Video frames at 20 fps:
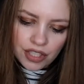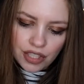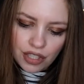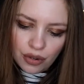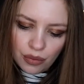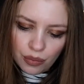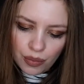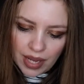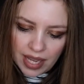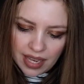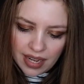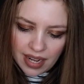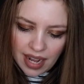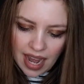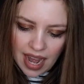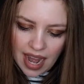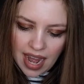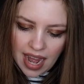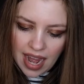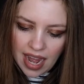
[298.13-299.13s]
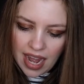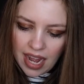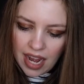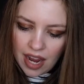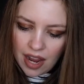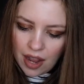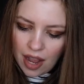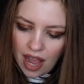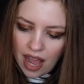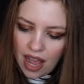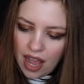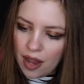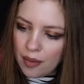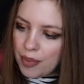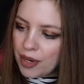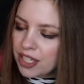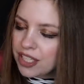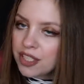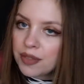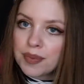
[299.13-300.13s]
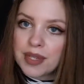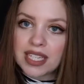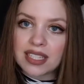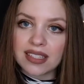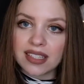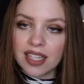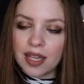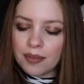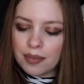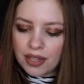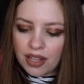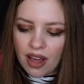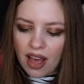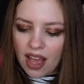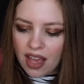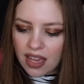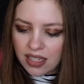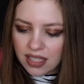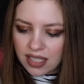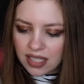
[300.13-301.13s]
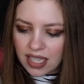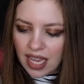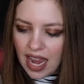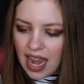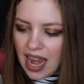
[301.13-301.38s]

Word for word: You'll win a uh, Burt's Bees lip gloss,